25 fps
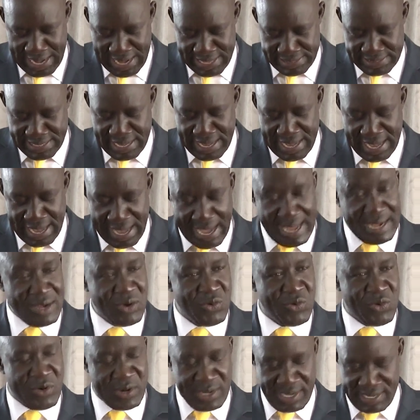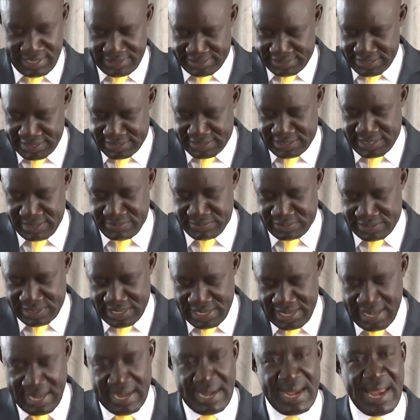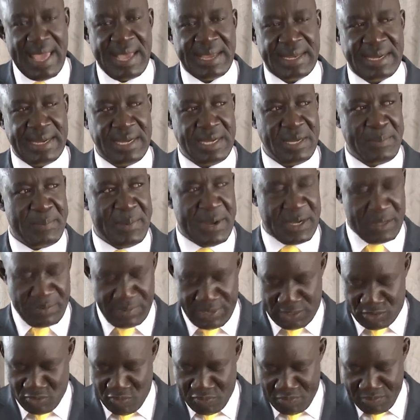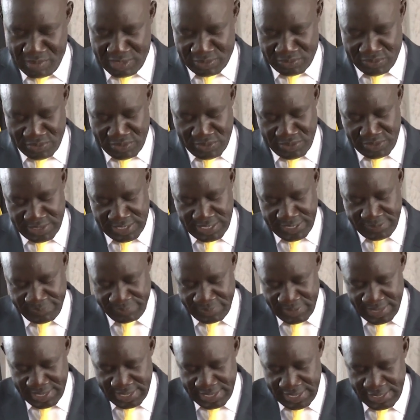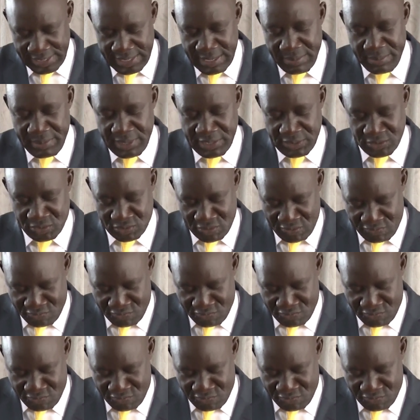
other early warning systems like the Department of Meteorology in the Ministry